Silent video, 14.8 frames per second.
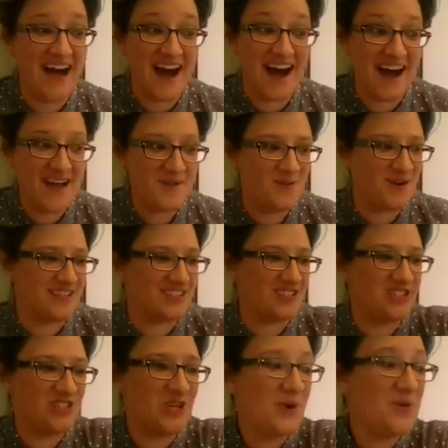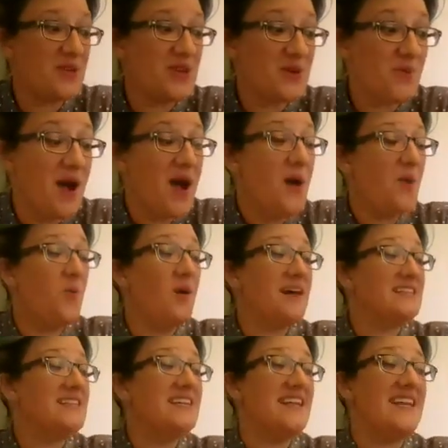I want to show you
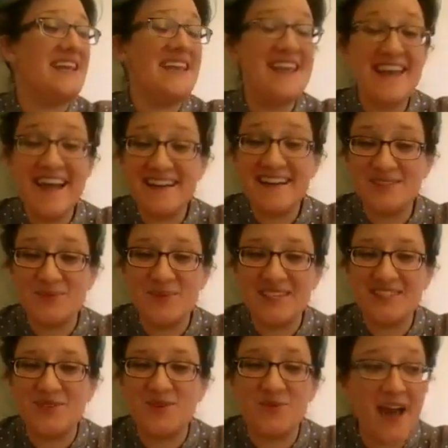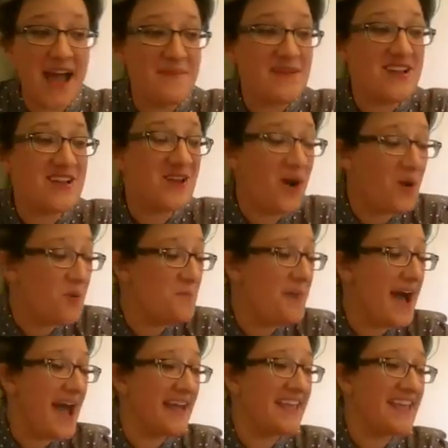what next week's grab and go
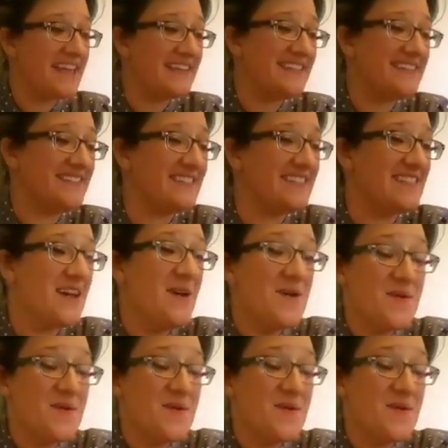bag is.